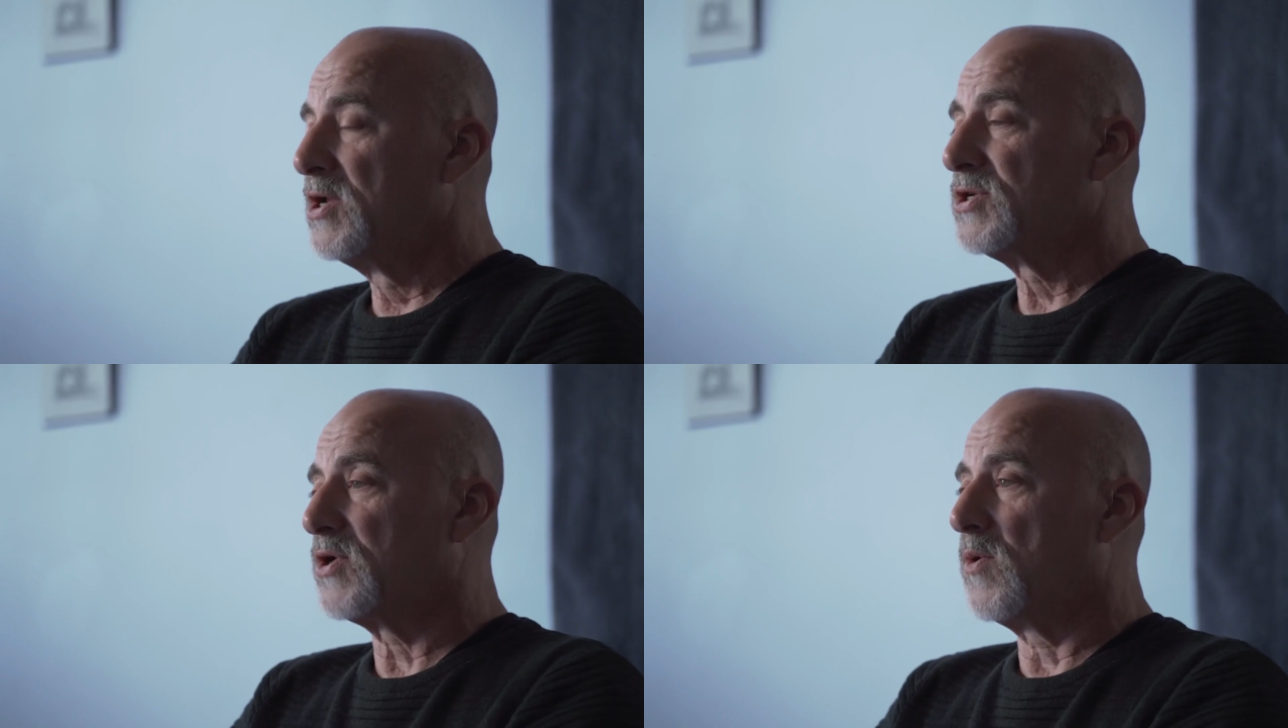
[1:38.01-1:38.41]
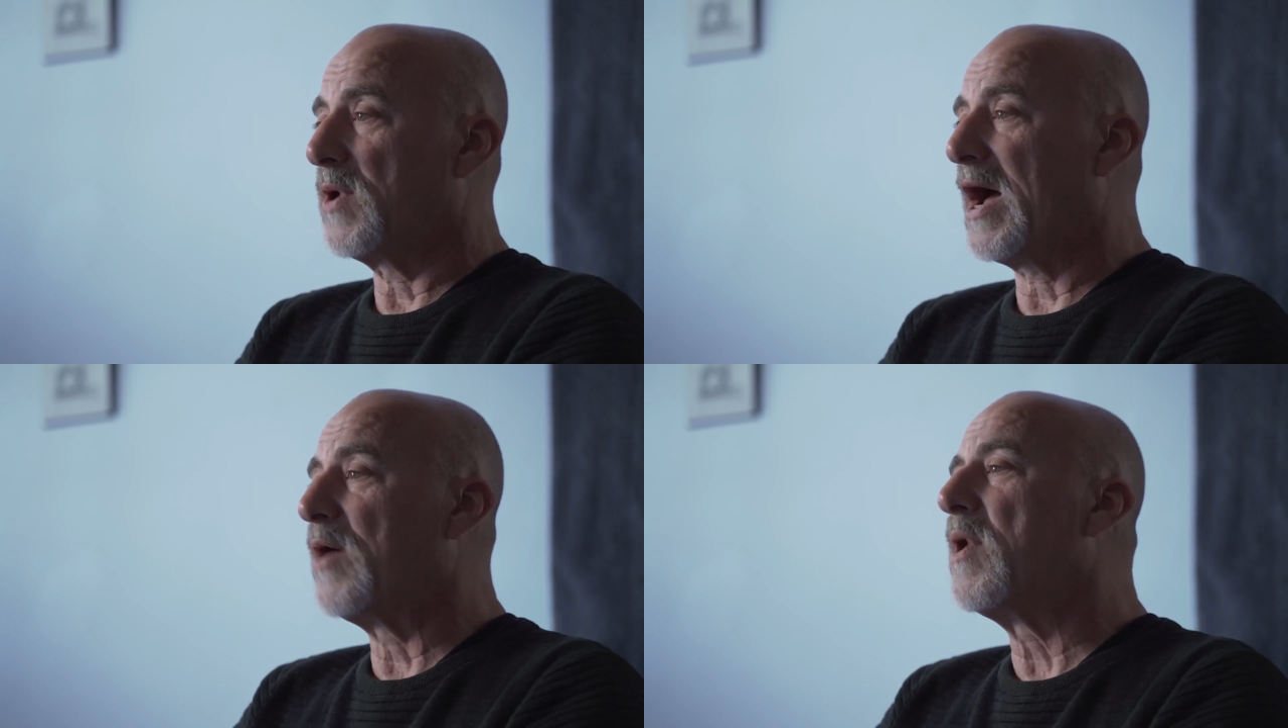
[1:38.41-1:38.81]

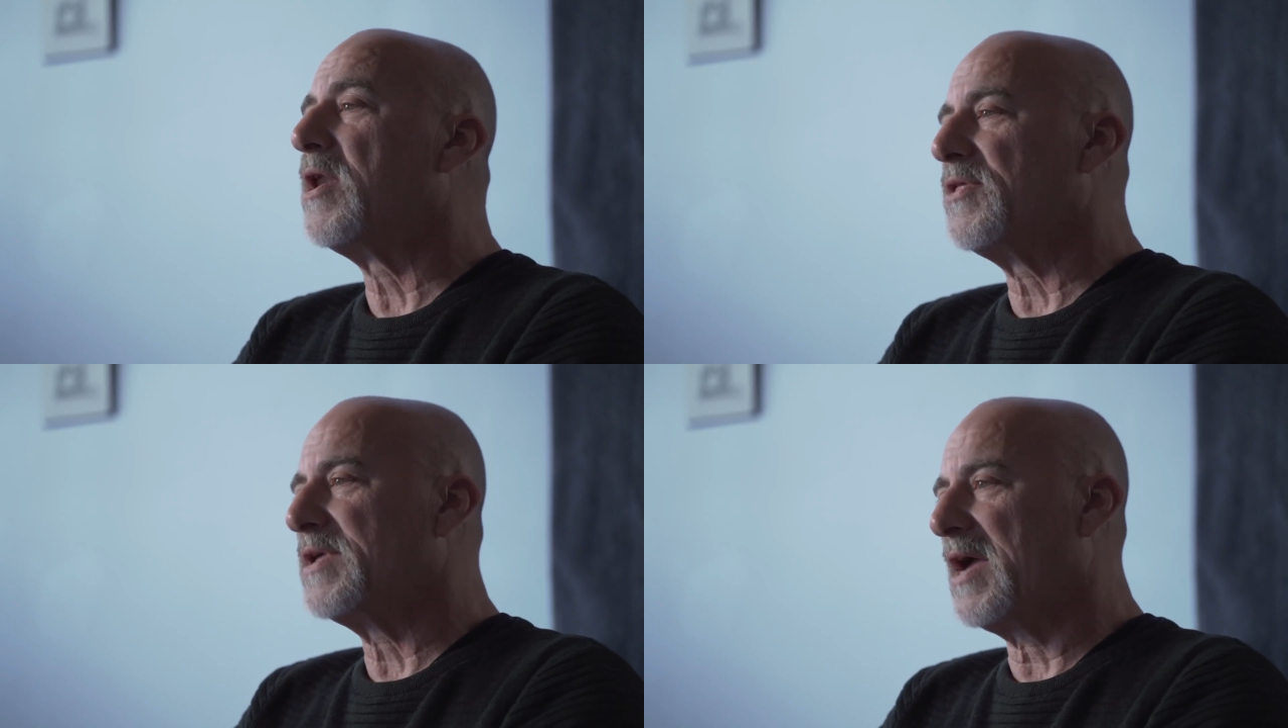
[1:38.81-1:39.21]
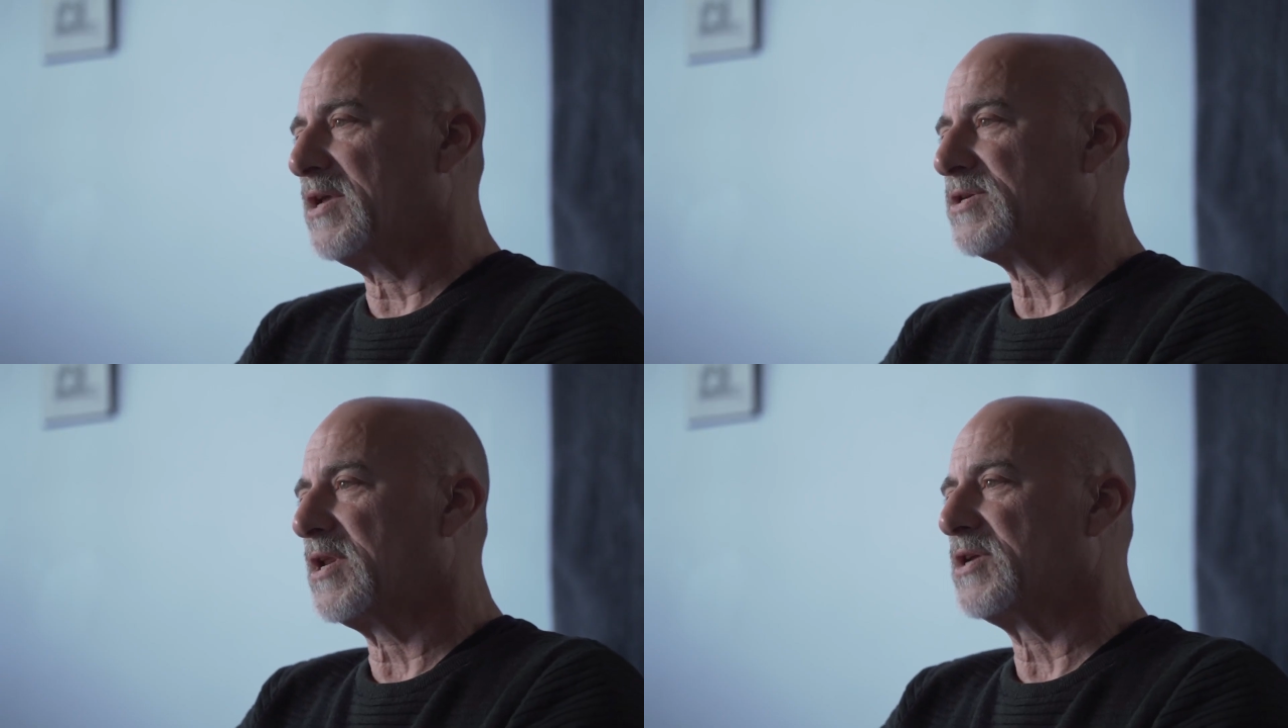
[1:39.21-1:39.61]
So I went on the
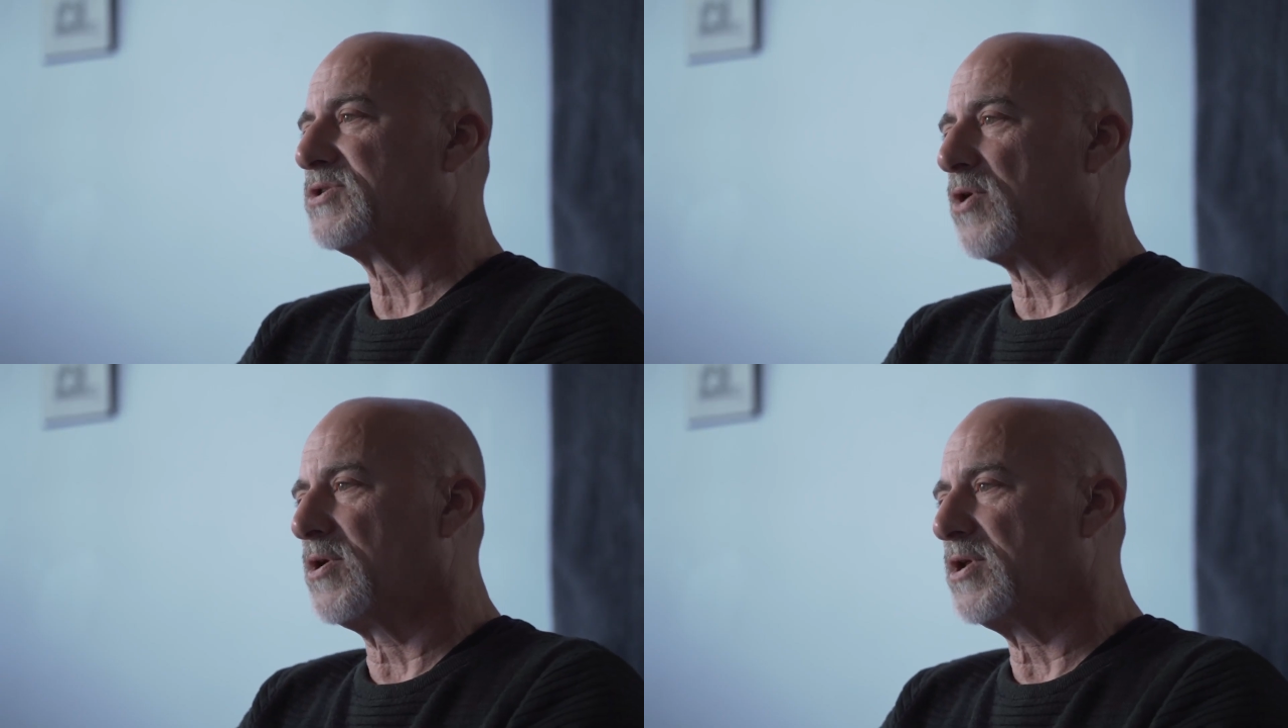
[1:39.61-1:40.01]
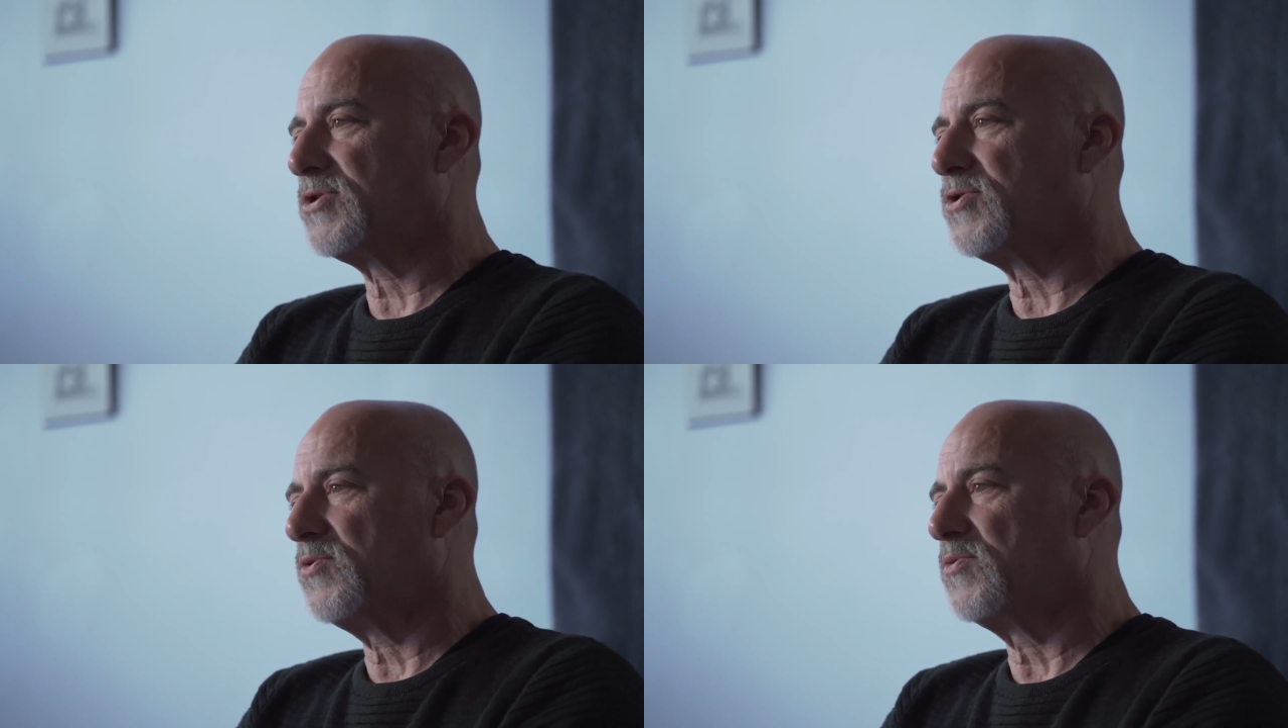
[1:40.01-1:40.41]
ice and I
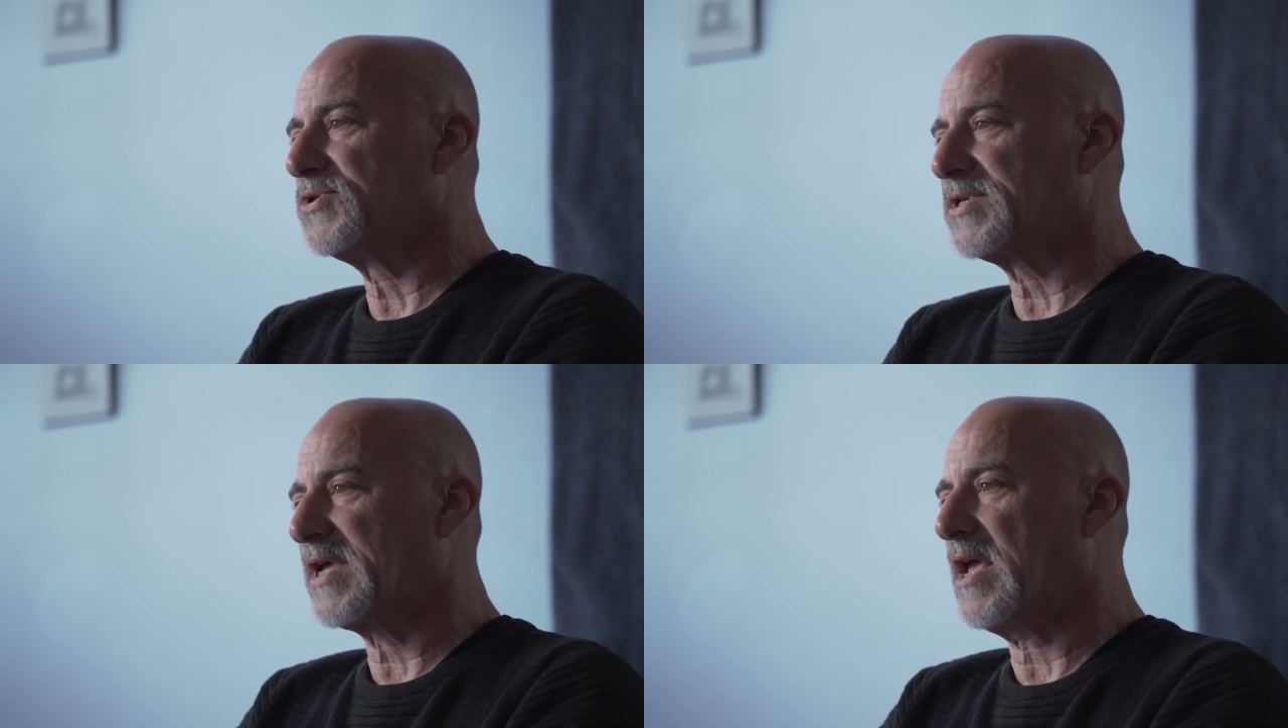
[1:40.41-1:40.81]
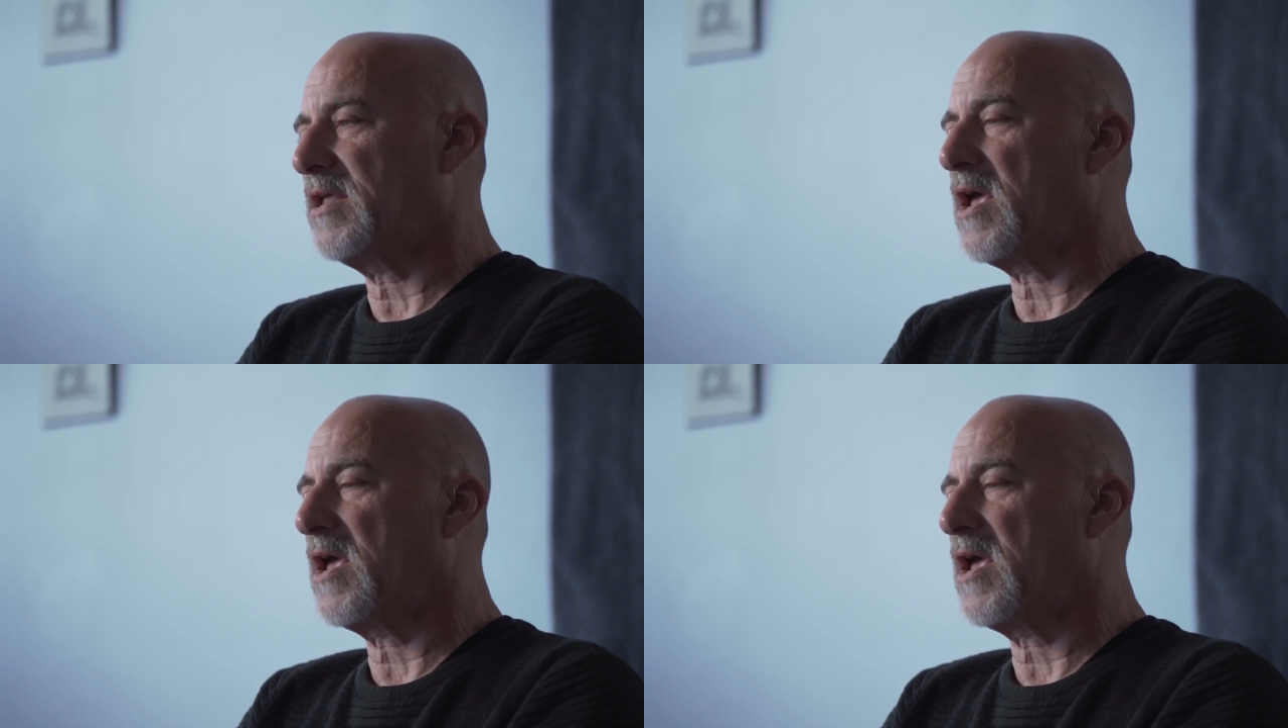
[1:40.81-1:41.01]
started to skate